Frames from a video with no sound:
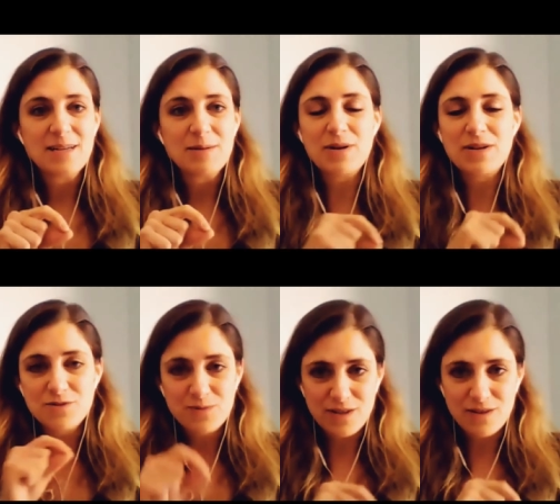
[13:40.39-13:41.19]

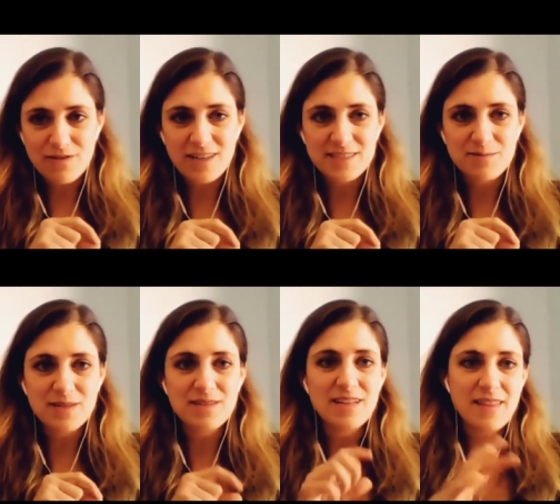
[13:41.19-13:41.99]
bundled with your Verizon
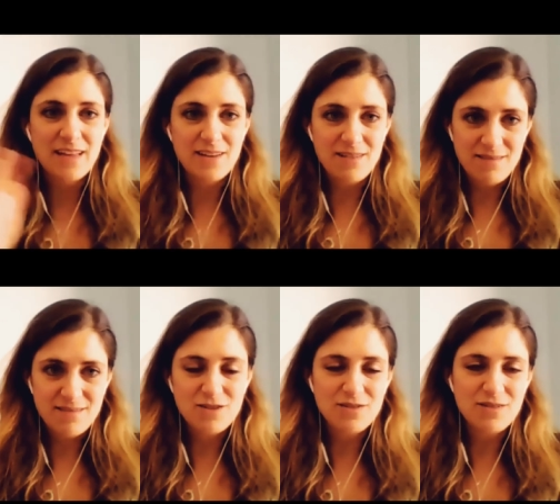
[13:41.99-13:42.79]
bill, and then
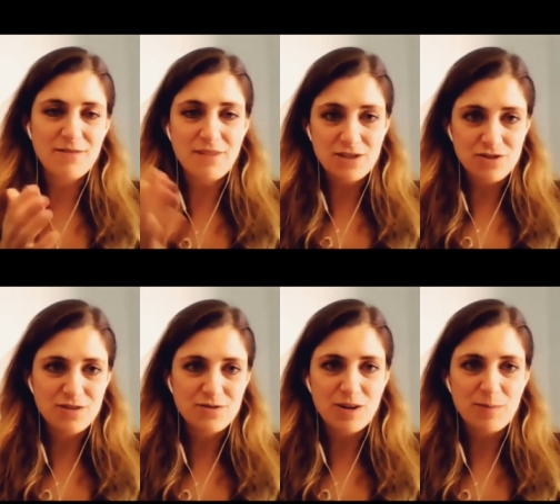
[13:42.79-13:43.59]
eventually
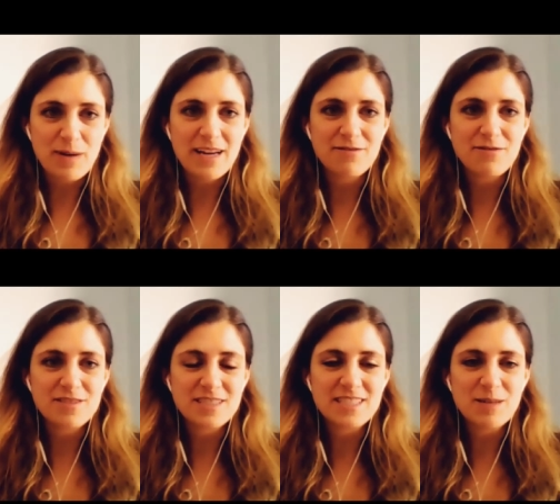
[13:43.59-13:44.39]
you start paying for
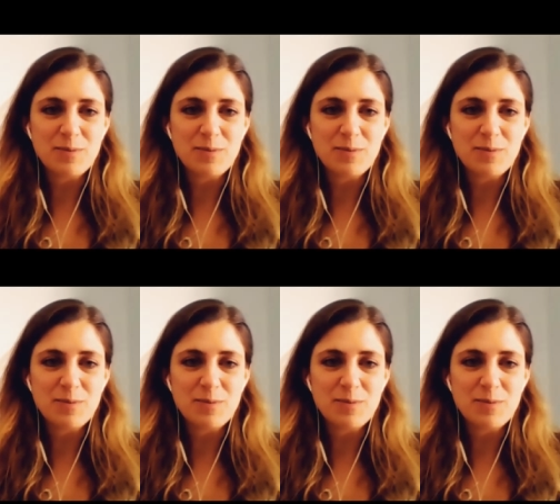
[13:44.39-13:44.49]
Disney.